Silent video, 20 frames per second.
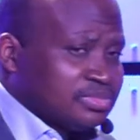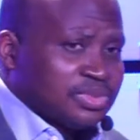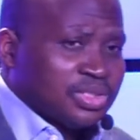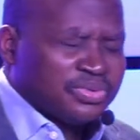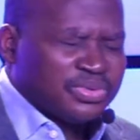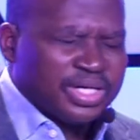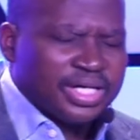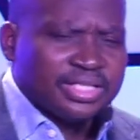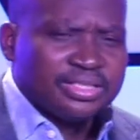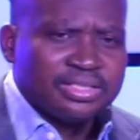all
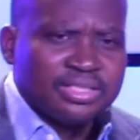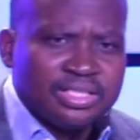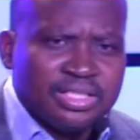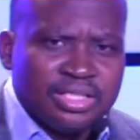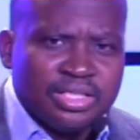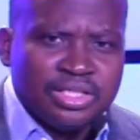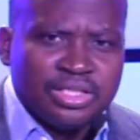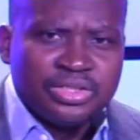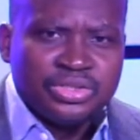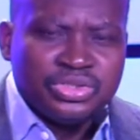right?
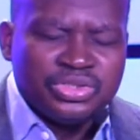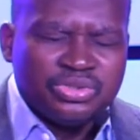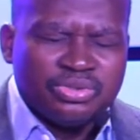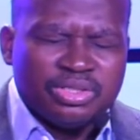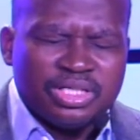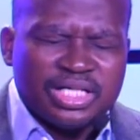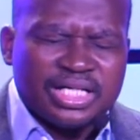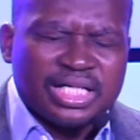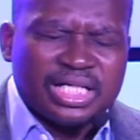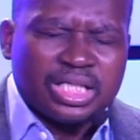You
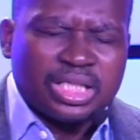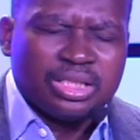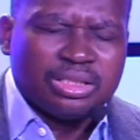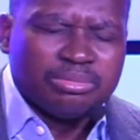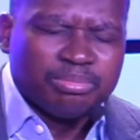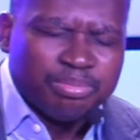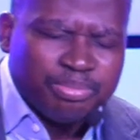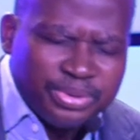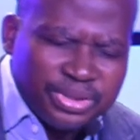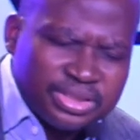are
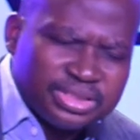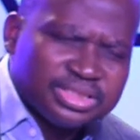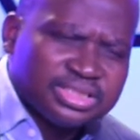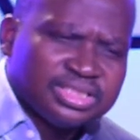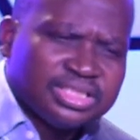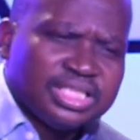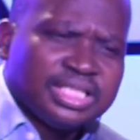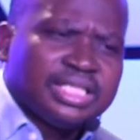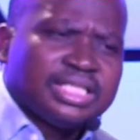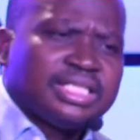
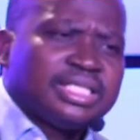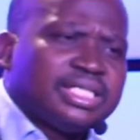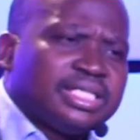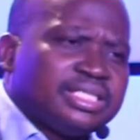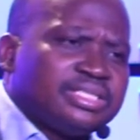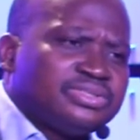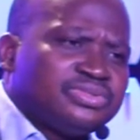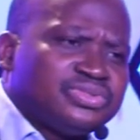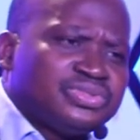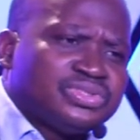competing
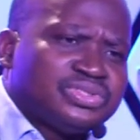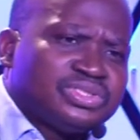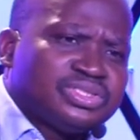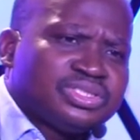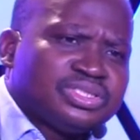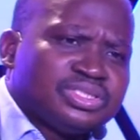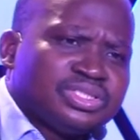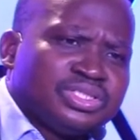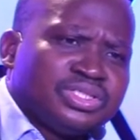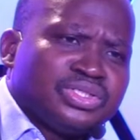
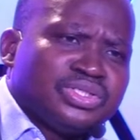against